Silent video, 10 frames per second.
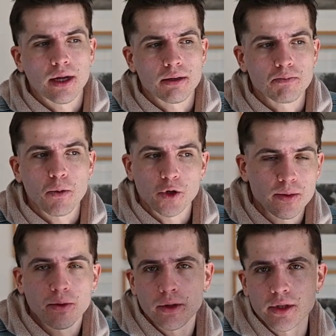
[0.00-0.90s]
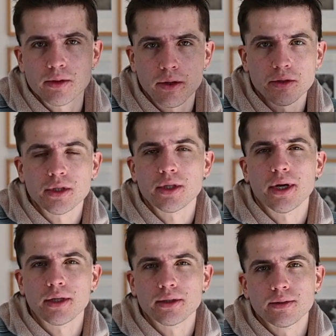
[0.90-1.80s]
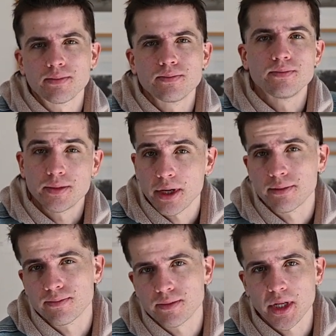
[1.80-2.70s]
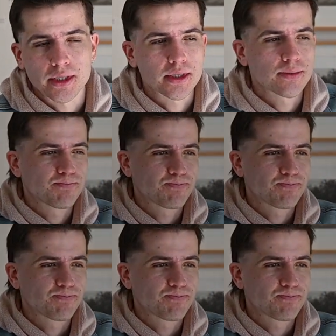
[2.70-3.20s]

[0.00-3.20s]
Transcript: and most of my work is posted there. Yeah, thanks.